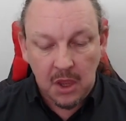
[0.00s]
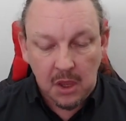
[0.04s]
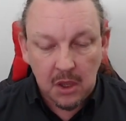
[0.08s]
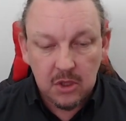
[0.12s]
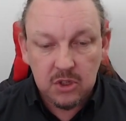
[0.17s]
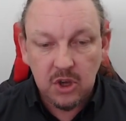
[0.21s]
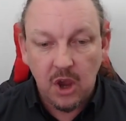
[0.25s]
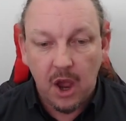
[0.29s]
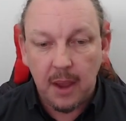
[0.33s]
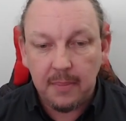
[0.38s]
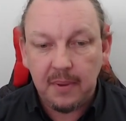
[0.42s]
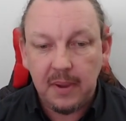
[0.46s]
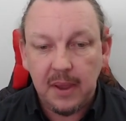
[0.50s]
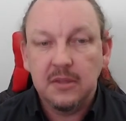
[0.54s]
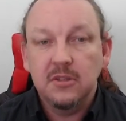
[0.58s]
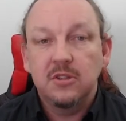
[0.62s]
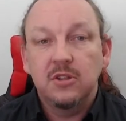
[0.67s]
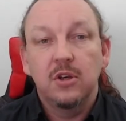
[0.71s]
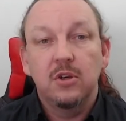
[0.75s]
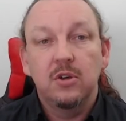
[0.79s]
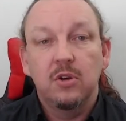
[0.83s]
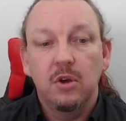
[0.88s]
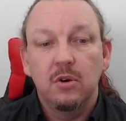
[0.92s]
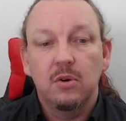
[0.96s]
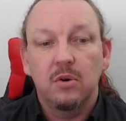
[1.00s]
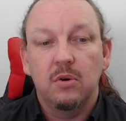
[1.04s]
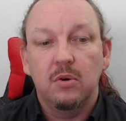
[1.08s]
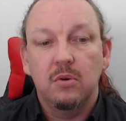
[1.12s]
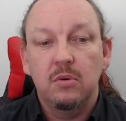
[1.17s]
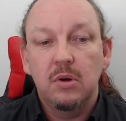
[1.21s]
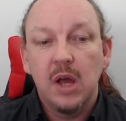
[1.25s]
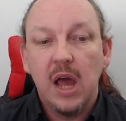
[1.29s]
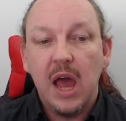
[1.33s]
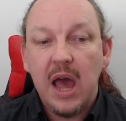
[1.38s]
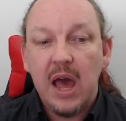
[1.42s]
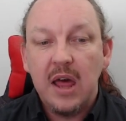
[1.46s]
type into
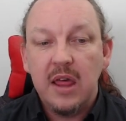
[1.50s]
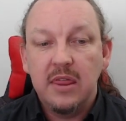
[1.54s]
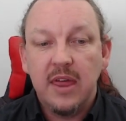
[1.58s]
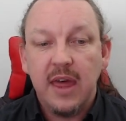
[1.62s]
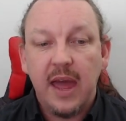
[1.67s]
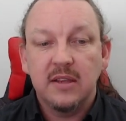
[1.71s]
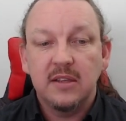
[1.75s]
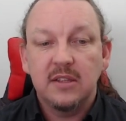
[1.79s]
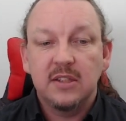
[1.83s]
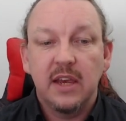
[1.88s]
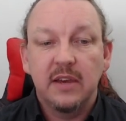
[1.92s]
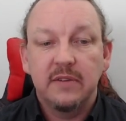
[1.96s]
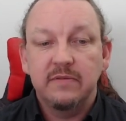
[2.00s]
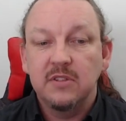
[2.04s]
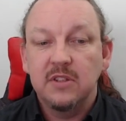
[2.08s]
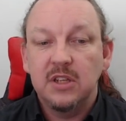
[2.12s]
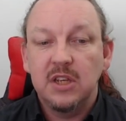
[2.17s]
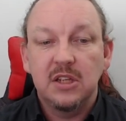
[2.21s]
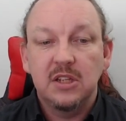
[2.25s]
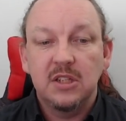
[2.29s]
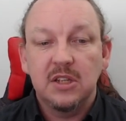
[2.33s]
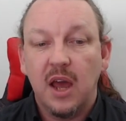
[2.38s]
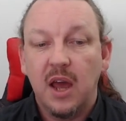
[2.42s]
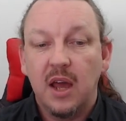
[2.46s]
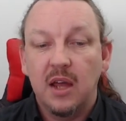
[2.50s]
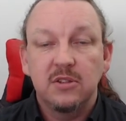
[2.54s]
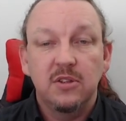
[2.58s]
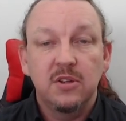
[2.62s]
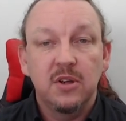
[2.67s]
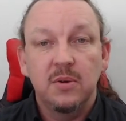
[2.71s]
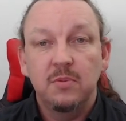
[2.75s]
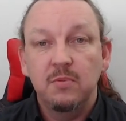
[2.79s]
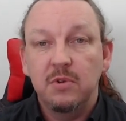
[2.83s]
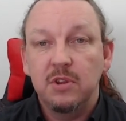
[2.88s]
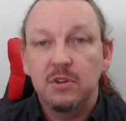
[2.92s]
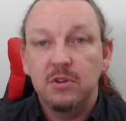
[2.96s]
Google that 70s
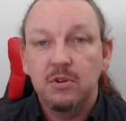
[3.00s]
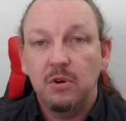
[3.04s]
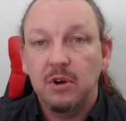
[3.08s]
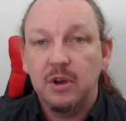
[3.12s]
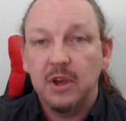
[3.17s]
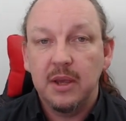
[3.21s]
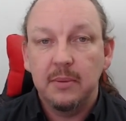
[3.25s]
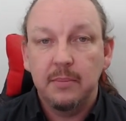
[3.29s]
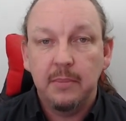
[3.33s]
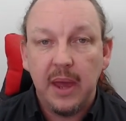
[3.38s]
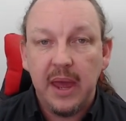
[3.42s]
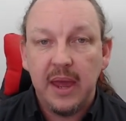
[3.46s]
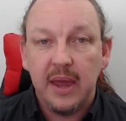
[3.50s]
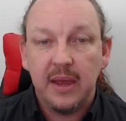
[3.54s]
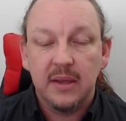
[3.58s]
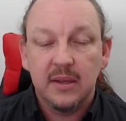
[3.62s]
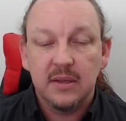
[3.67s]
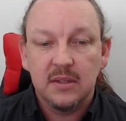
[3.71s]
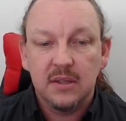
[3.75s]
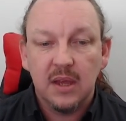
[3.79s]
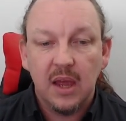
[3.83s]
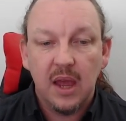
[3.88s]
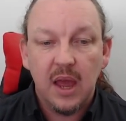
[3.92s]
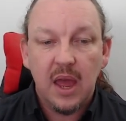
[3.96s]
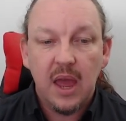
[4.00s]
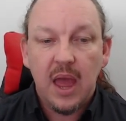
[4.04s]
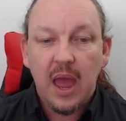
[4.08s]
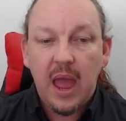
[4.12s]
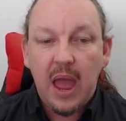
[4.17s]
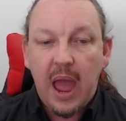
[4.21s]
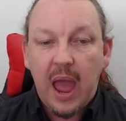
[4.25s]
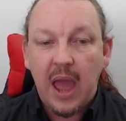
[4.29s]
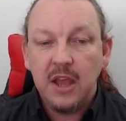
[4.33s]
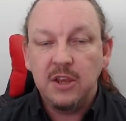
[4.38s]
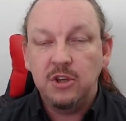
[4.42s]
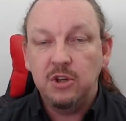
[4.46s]
cartoon with talking bears
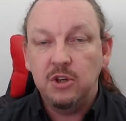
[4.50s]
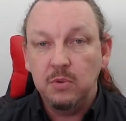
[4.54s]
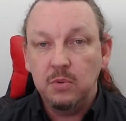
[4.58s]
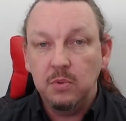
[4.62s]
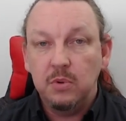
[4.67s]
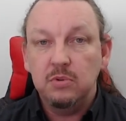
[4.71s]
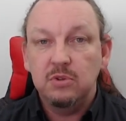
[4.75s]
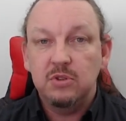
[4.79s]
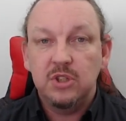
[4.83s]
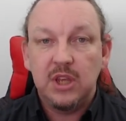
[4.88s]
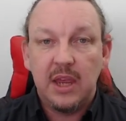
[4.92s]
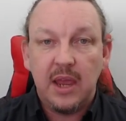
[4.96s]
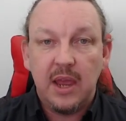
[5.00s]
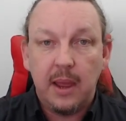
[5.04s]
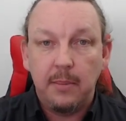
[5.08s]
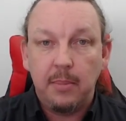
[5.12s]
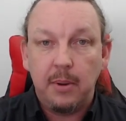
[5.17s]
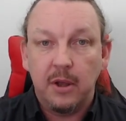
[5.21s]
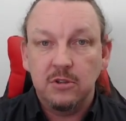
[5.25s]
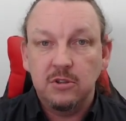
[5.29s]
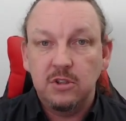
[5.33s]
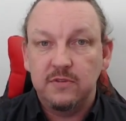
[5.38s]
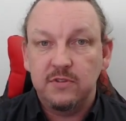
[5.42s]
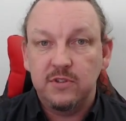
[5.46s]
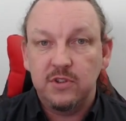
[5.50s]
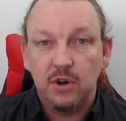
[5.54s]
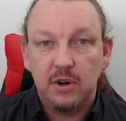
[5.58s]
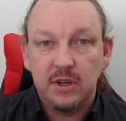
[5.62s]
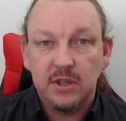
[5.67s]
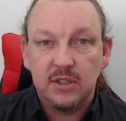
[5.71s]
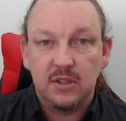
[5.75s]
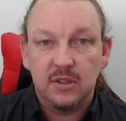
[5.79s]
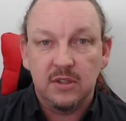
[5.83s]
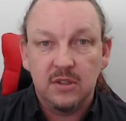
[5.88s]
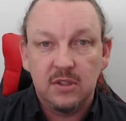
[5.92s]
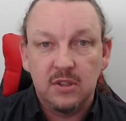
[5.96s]
and you will see a bunch of
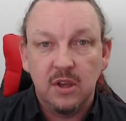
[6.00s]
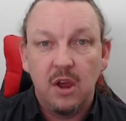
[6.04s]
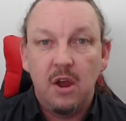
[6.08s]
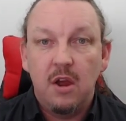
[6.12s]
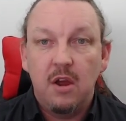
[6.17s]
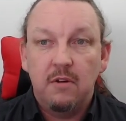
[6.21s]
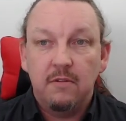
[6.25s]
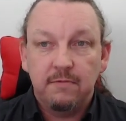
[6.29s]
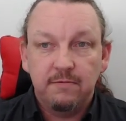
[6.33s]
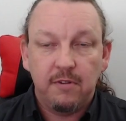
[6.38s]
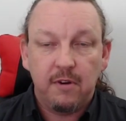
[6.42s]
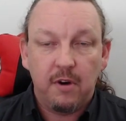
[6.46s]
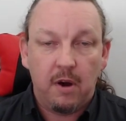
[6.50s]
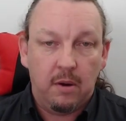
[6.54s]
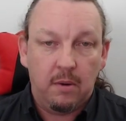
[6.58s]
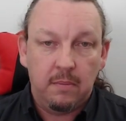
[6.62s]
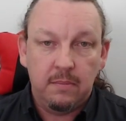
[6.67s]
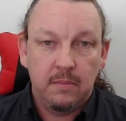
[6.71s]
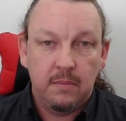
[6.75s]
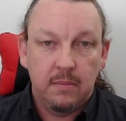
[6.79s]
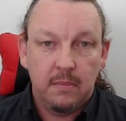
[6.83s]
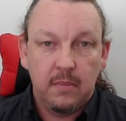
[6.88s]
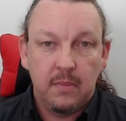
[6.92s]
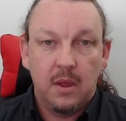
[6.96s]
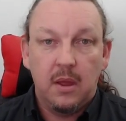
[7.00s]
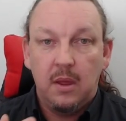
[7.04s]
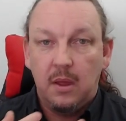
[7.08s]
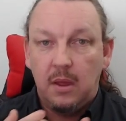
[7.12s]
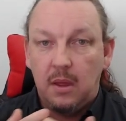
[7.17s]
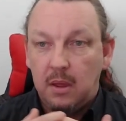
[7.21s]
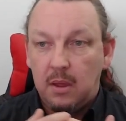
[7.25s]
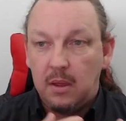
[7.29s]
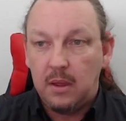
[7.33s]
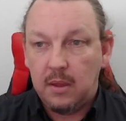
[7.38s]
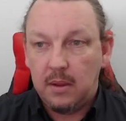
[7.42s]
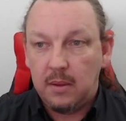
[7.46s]
choices from
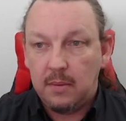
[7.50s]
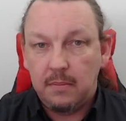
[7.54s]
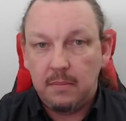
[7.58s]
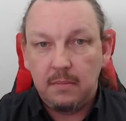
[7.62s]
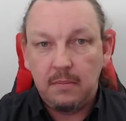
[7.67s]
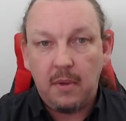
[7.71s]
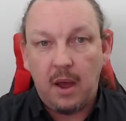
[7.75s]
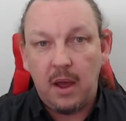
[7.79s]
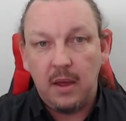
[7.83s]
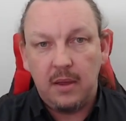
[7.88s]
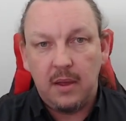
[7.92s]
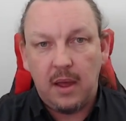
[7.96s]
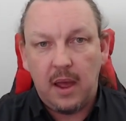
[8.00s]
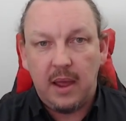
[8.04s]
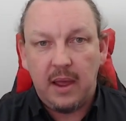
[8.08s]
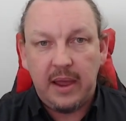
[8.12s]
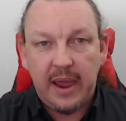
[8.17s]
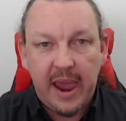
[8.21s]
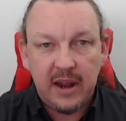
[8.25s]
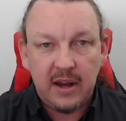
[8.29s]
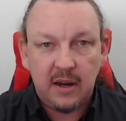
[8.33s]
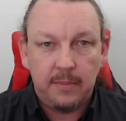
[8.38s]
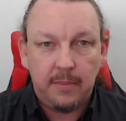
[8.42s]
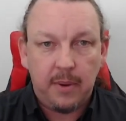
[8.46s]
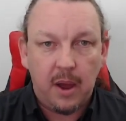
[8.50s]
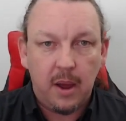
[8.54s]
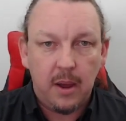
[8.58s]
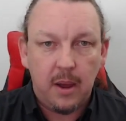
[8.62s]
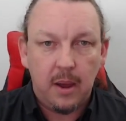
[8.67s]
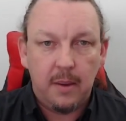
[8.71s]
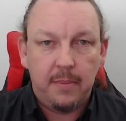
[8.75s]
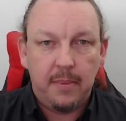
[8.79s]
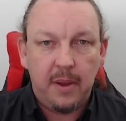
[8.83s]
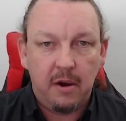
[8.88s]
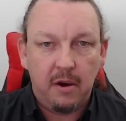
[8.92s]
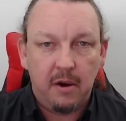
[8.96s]
my
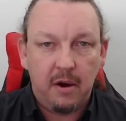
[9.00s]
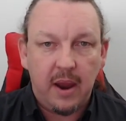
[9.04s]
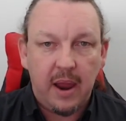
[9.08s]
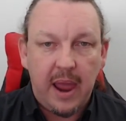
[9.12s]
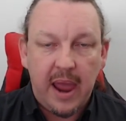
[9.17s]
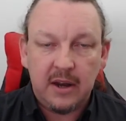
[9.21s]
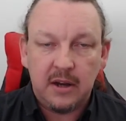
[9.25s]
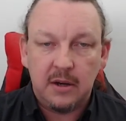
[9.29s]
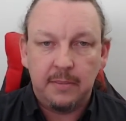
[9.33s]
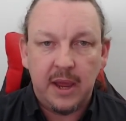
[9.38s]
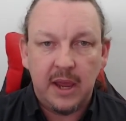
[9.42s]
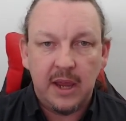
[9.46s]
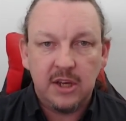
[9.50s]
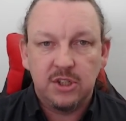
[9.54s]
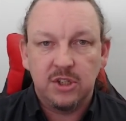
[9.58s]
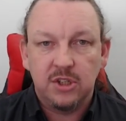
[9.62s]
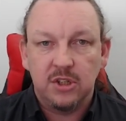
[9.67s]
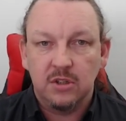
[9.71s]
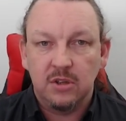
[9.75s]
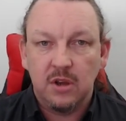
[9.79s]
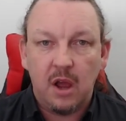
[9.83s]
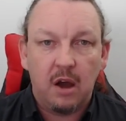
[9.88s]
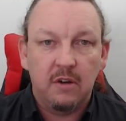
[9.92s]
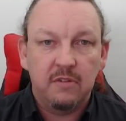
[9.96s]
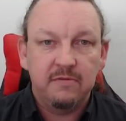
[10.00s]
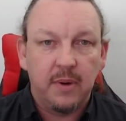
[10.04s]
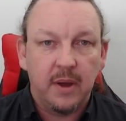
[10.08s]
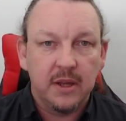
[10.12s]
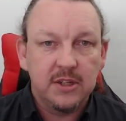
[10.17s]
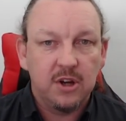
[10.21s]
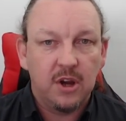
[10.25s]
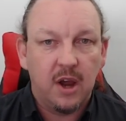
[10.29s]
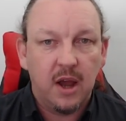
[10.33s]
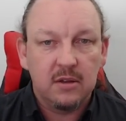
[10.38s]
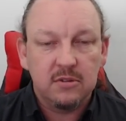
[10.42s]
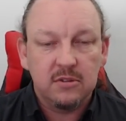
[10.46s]
Hanna-Barbera animation of my
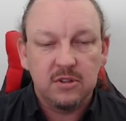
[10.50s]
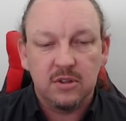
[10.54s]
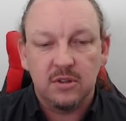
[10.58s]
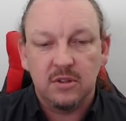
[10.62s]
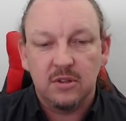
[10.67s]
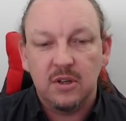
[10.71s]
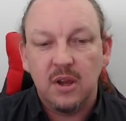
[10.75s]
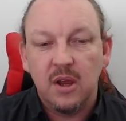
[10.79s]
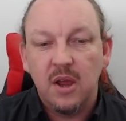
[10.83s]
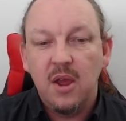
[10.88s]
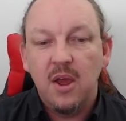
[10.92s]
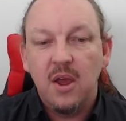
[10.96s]
childhood